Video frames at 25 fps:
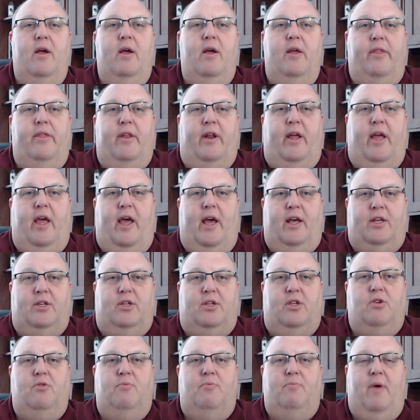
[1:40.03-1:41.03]
then I ask
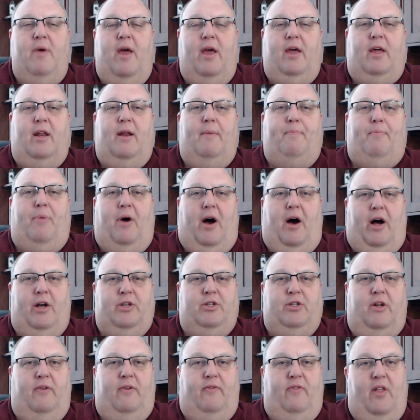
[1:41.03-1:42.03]
that you make it a
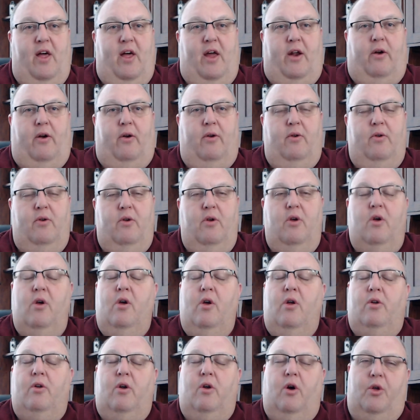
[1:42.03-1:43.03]
positive letter.
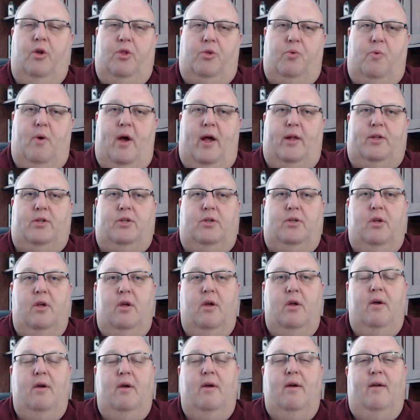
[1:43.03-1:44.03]
No threats,
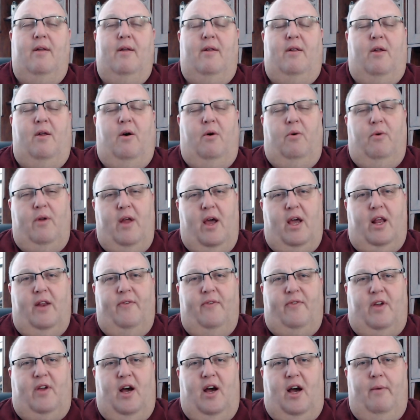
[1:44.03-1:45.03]
no
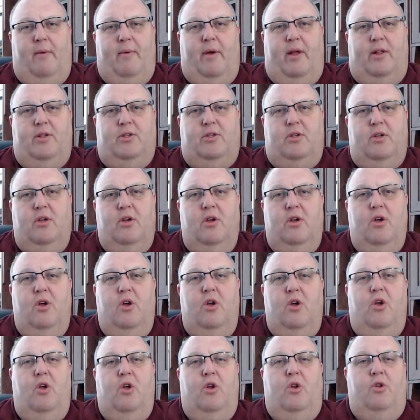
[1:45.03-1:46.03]
negative comments,
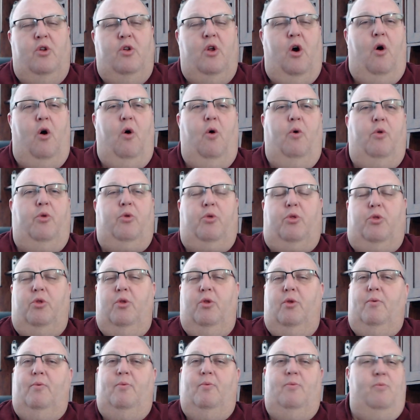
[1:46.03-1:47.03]
no
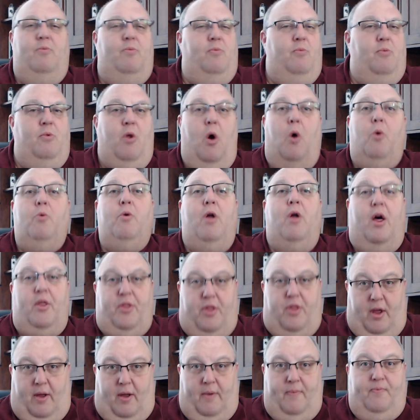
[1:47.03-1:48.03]

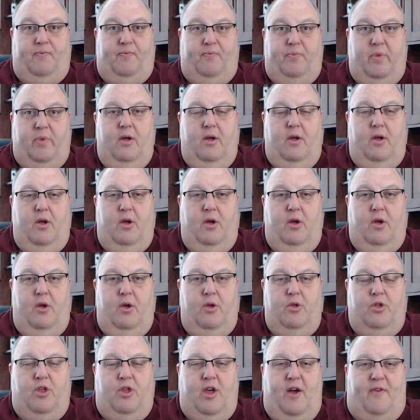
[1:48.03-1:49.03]
nothing.
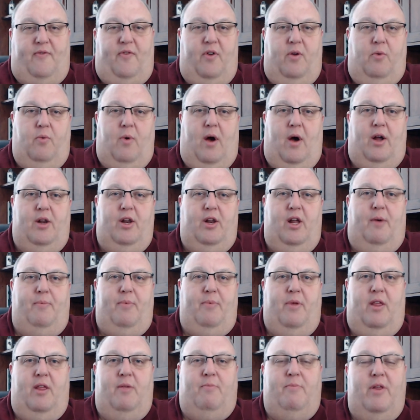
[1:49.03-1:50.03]
Jeffrey wound up
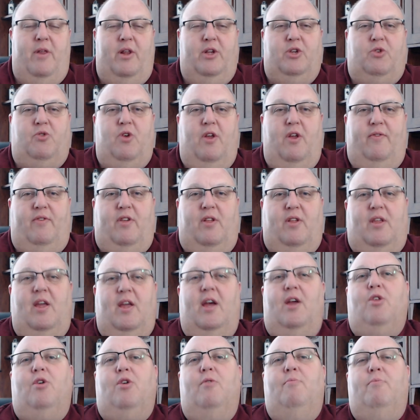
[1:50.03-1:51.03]
in administrative
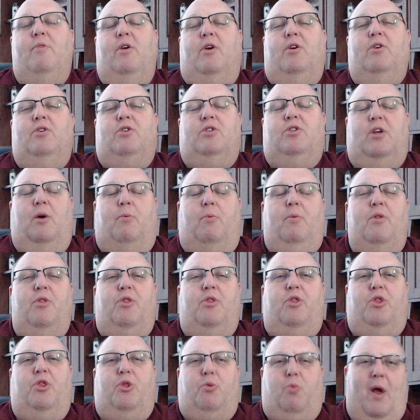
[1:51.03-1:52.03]
detention because someone
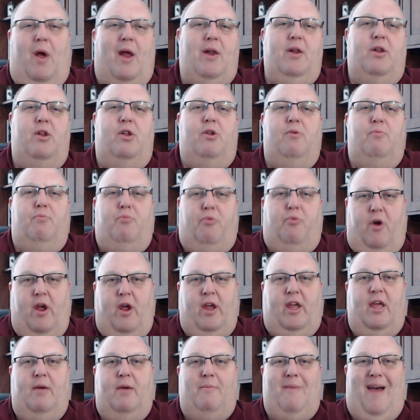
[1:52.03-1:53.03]
threatened to
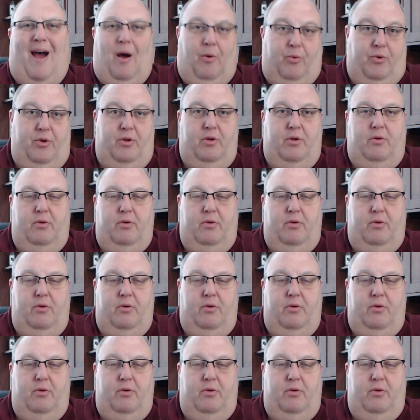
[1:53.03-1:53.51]
break him out.